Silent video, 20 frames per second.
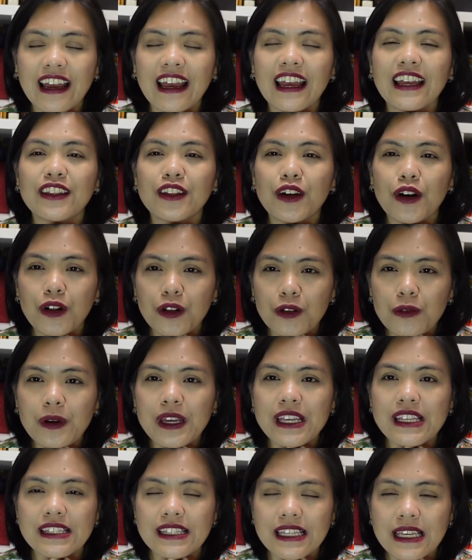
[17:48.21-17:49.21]
and
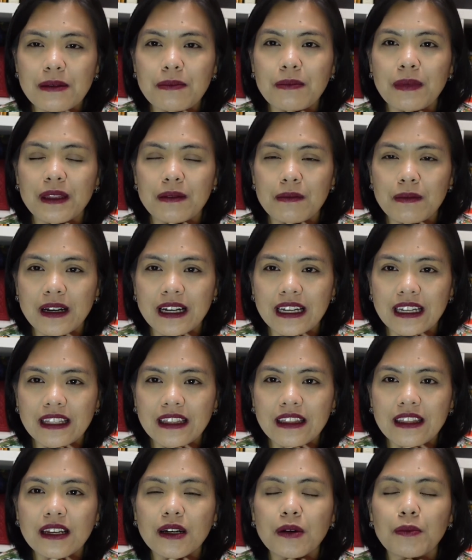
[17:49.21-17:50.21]
always keep in
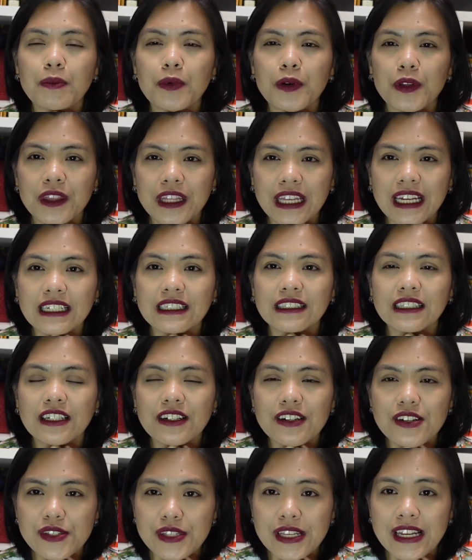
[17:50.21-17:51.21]
mind, protect
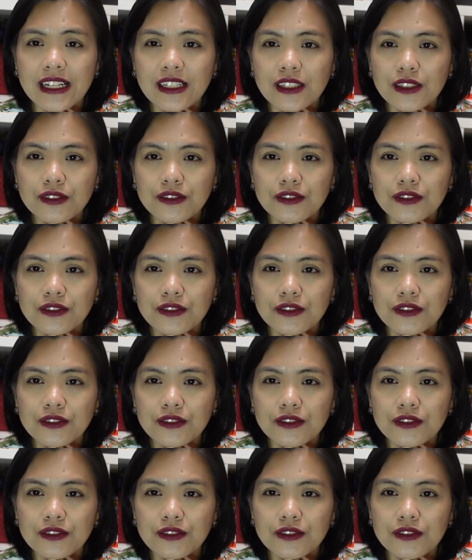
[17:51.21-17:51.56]
yourself,